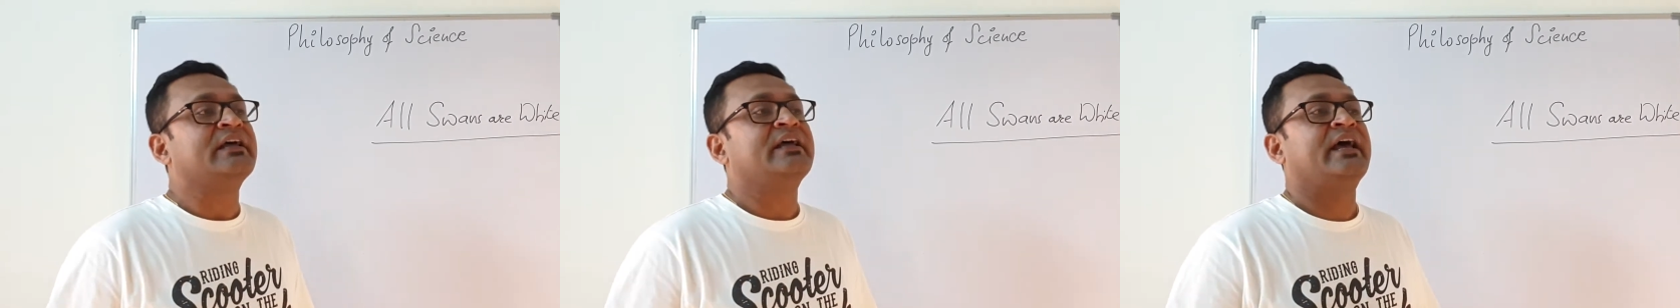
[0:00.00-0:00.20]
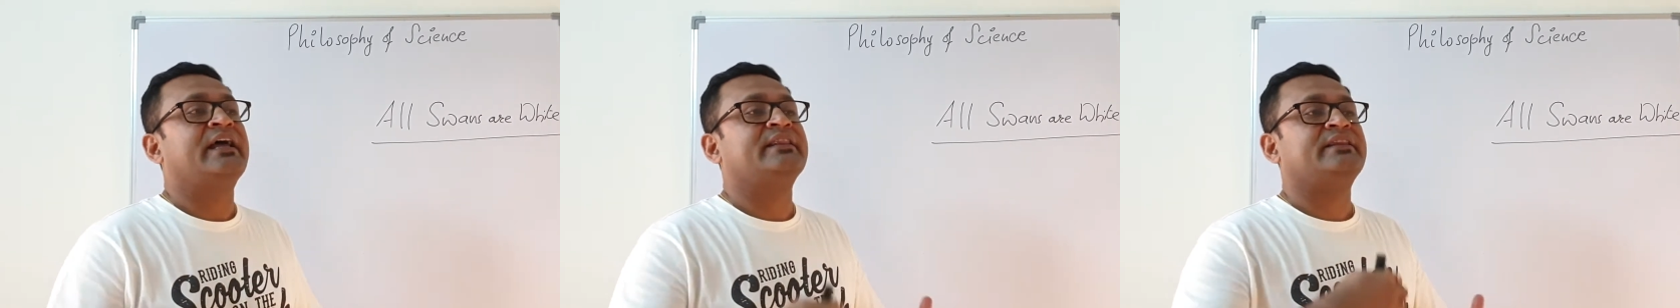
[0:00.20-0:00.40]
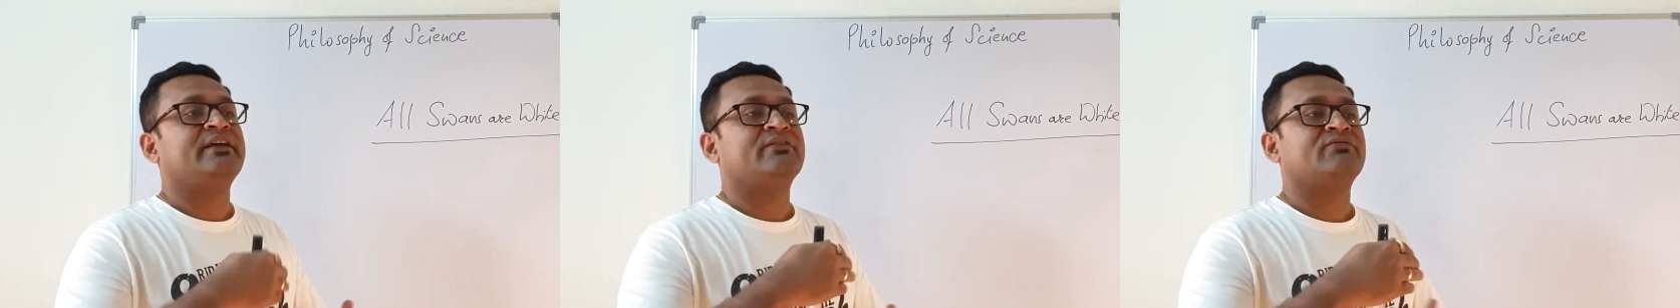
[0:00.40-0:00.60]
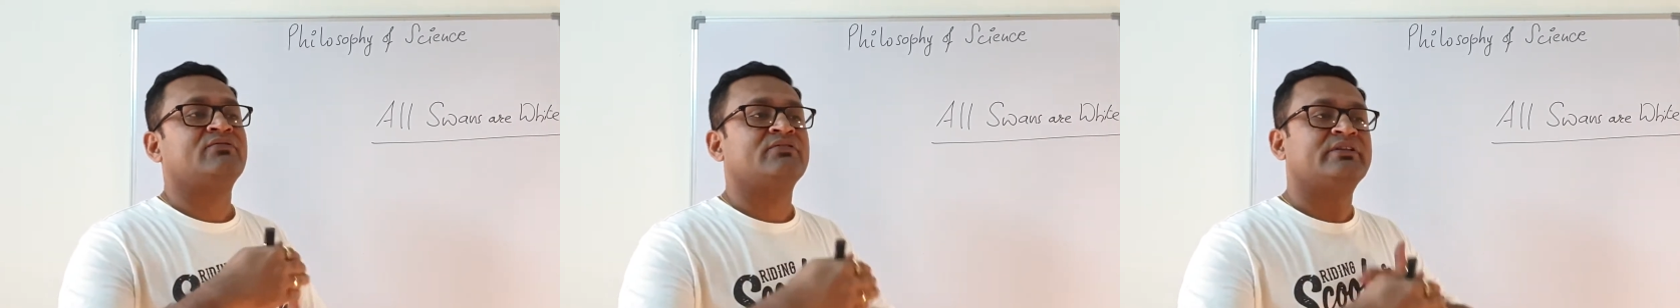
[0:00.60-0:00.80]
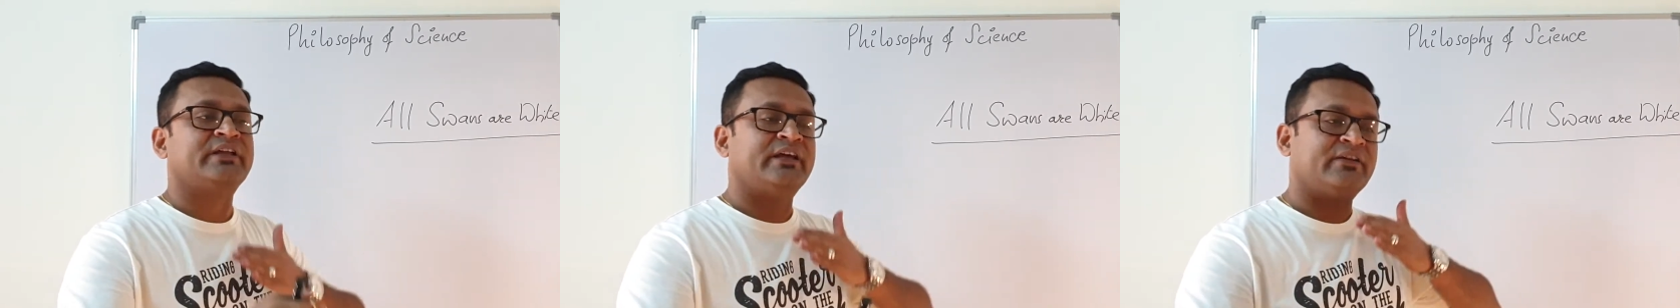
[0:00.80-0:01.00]
and
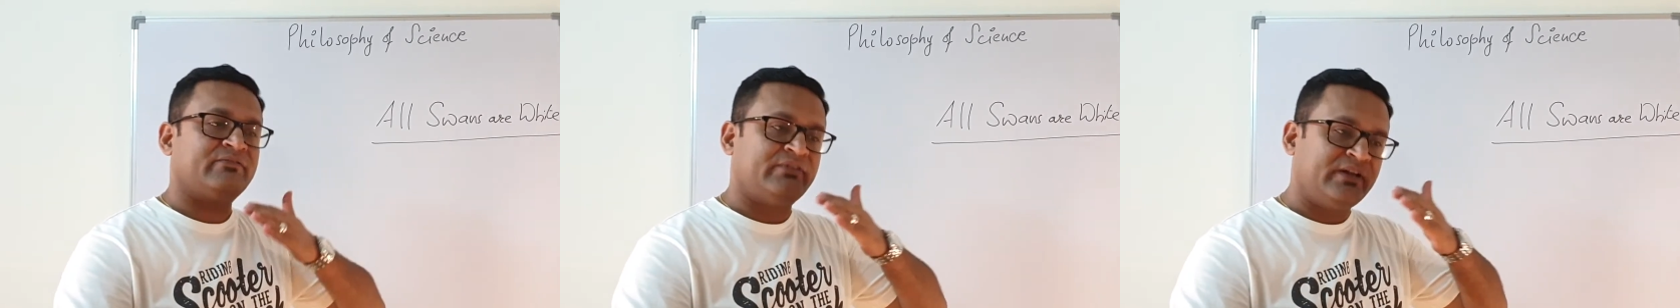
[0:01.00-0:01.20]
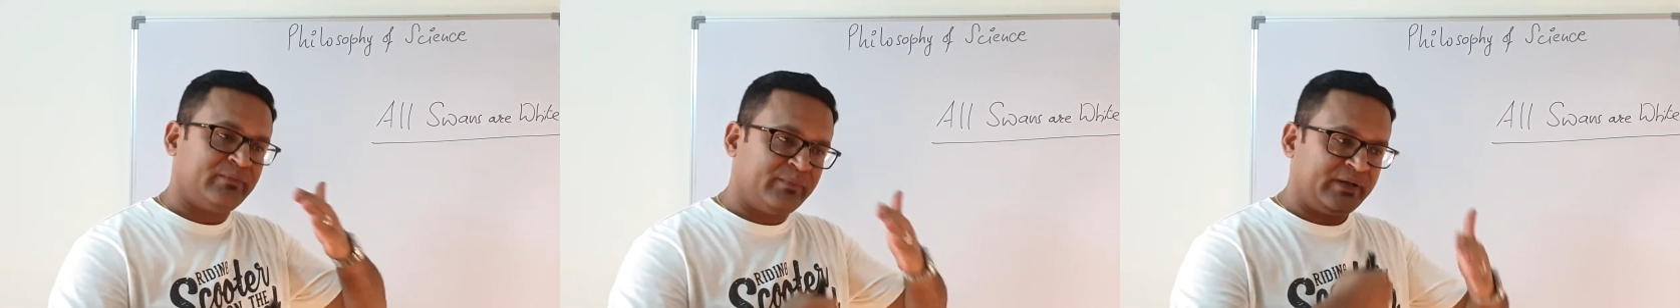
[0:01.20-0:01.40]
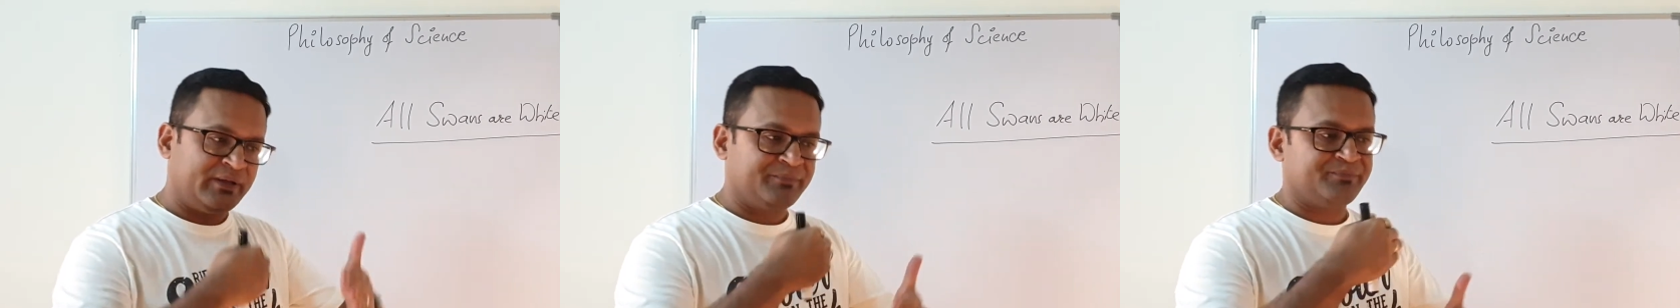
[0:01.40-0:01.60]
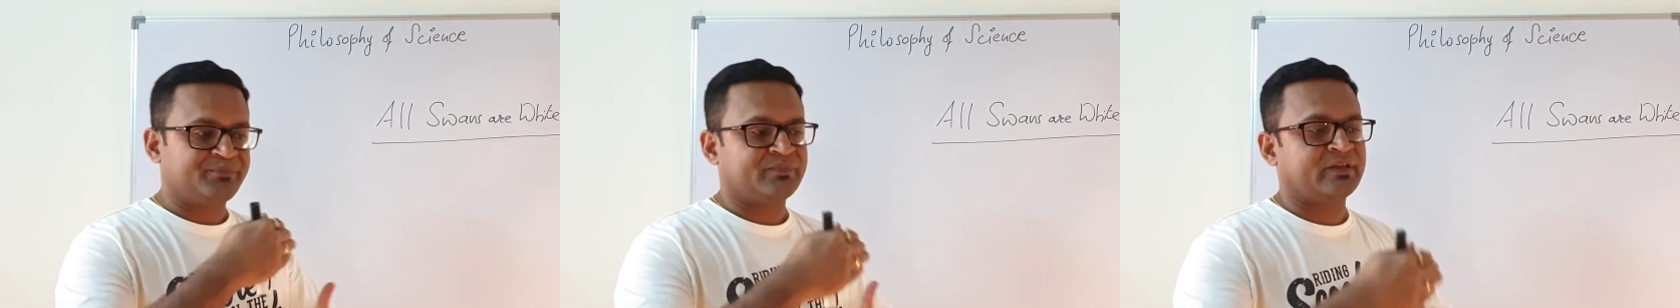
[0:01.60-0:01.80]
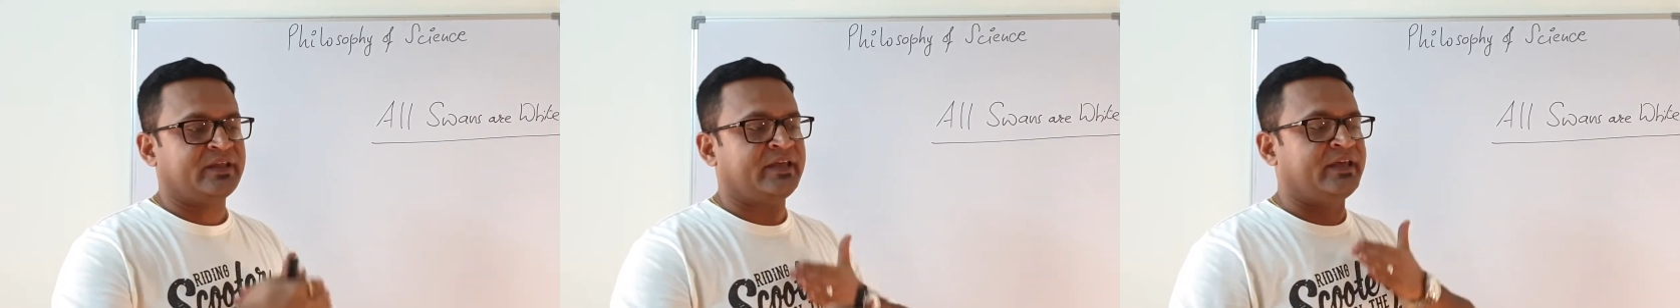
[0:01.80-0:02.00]
therefore there will be
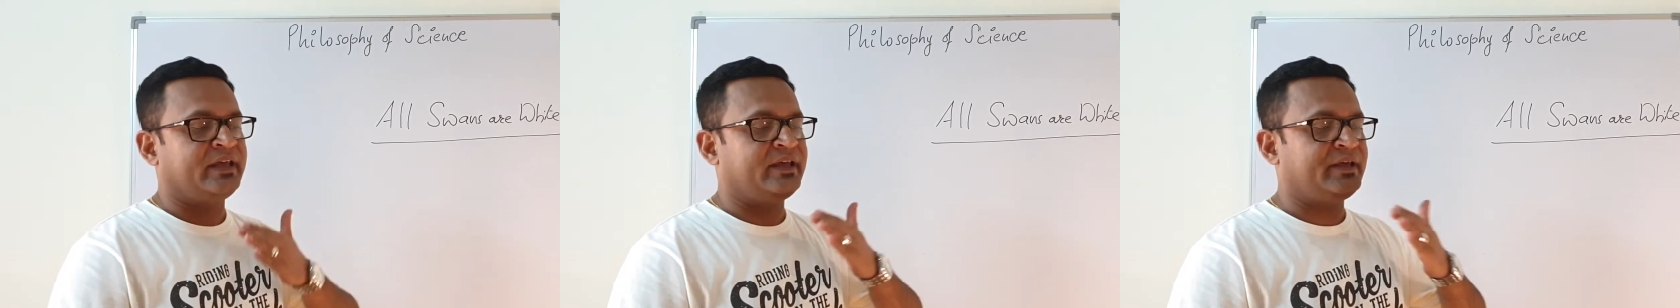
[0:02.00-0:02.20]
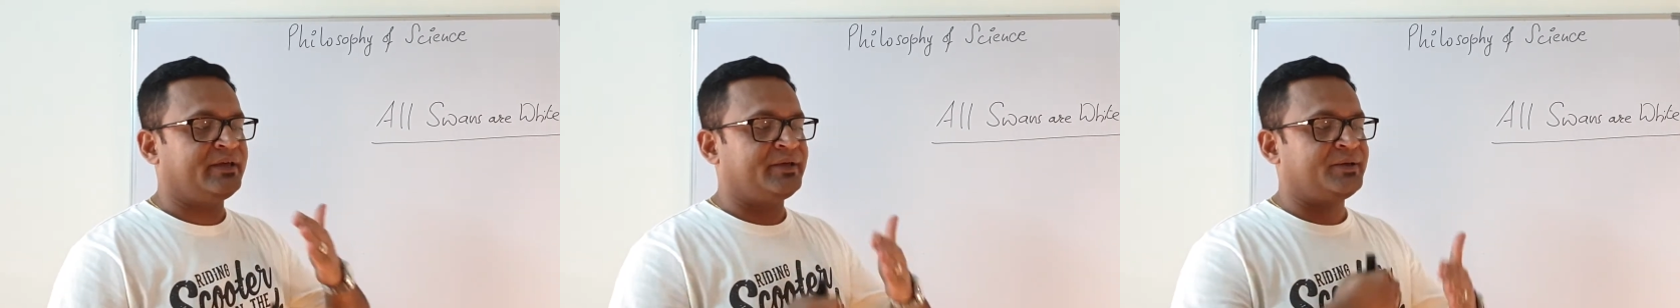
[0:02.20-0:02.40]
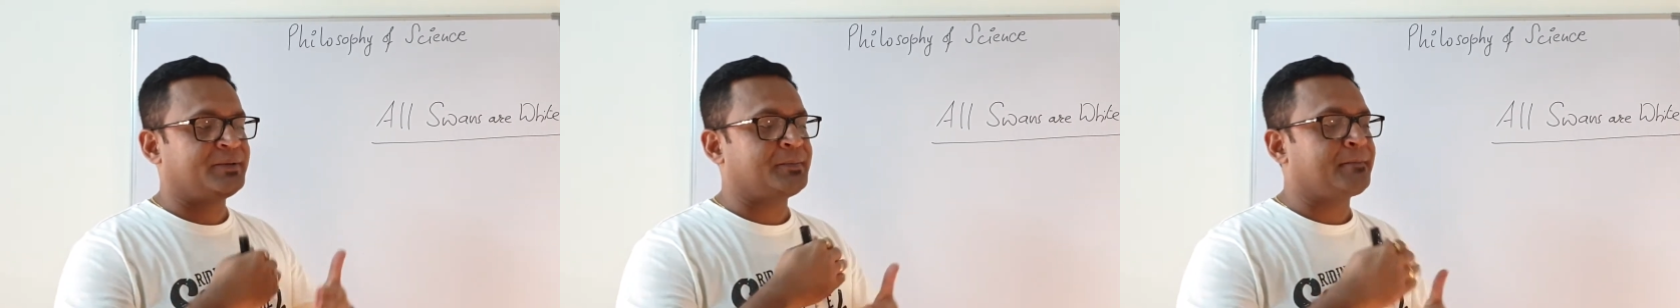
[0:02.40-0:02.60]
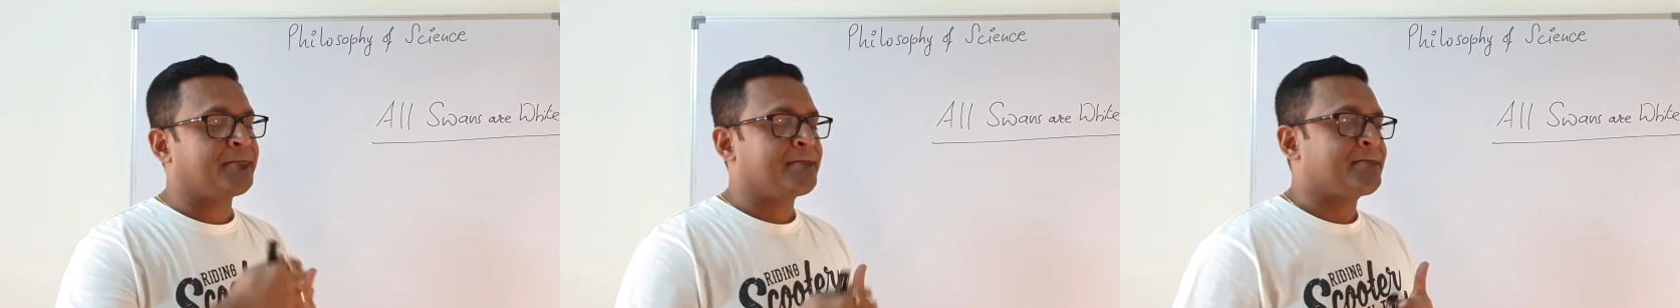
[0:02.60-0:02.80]
a,